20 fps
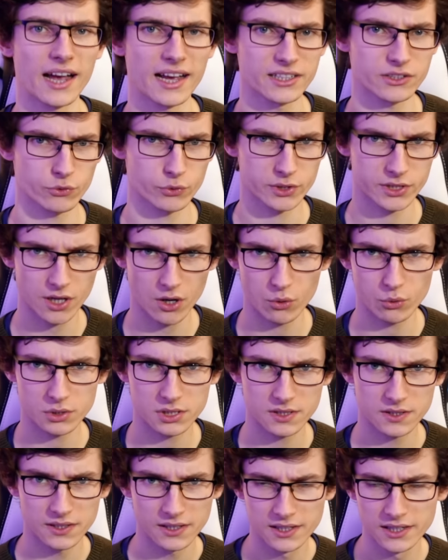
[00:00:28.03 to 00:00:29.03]
as a
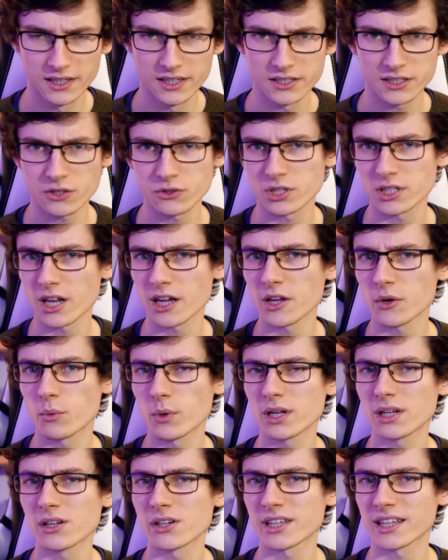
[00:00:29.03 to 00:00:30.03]
result. So today
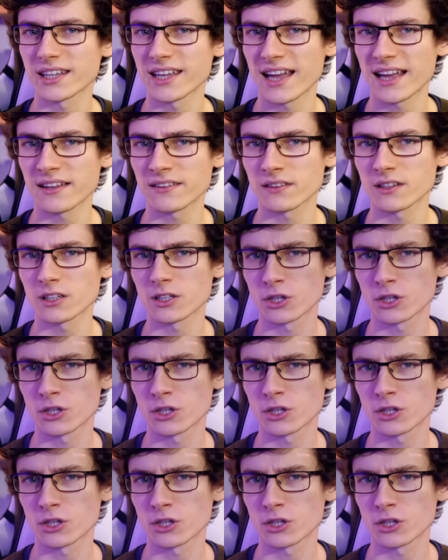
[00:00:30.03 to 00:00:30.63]
we're looking at the